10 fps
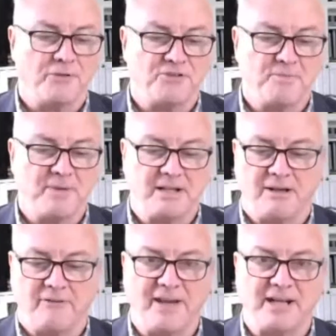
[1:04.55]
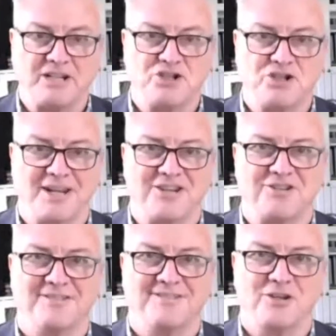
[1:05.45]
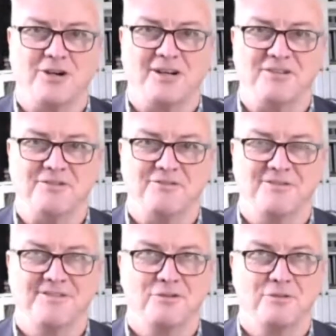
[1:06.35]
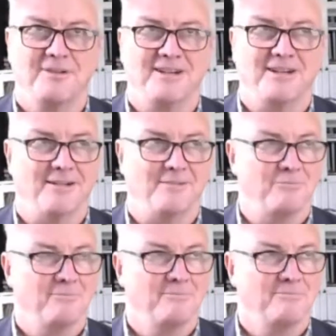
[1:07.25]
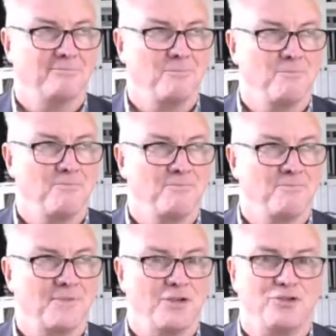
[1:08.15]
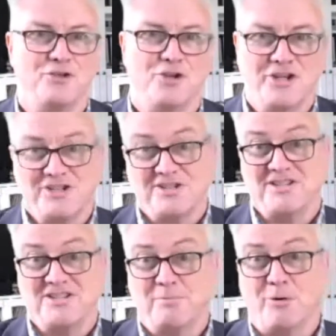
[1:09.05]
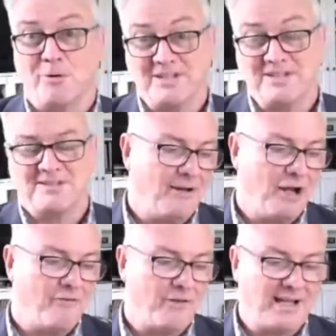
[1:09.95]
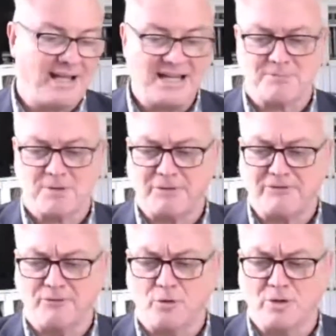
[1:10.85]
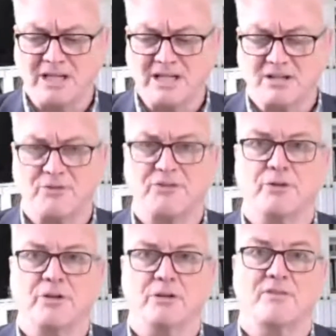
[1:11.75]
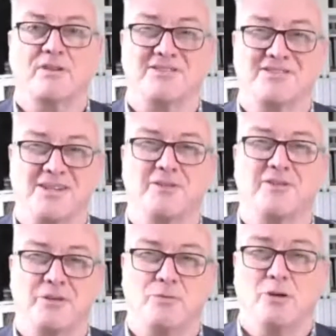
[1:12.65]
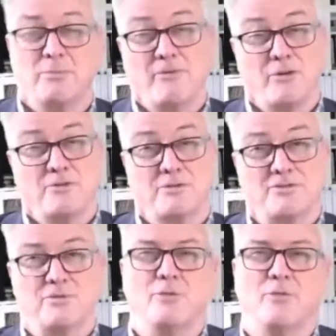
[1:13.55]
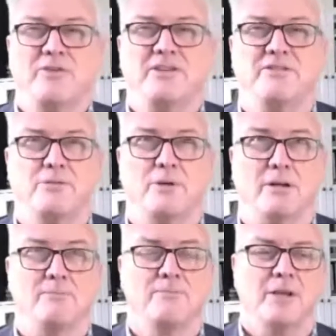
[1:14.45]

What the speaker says: So it's been a fairly checkered kind of uh, journey to this point. Over the last probably 4 years, I was doing a lot of consultancy work before I took this role with D2L.